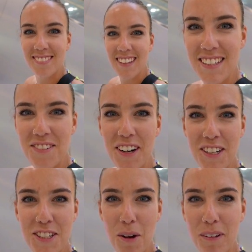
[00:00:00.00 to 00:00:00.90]
There's a
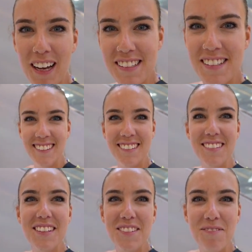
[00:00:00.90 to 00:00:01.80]
ring shop, Gaz. Yeah,
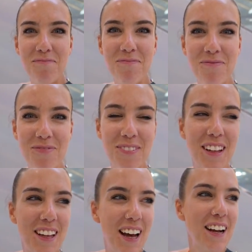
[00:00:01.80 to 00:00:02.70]
we'll be moving on from
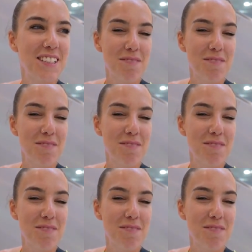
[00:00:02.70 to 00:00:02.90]
that. I can